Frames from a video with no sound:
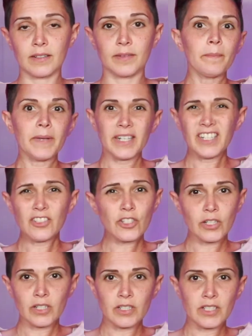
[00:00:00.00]
Many
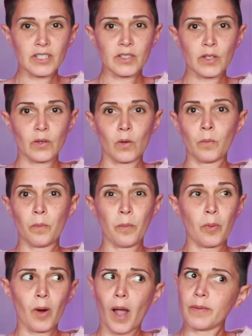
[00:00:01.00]
insurances, though,
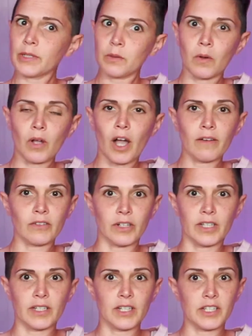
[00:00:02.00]
probably won't cover
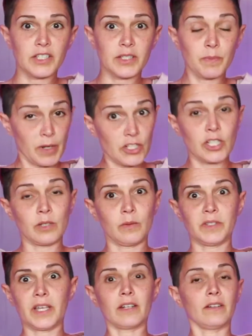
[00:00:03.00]
it, especially
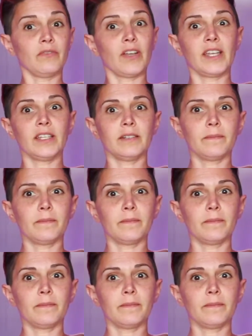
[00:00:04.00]
without a fight.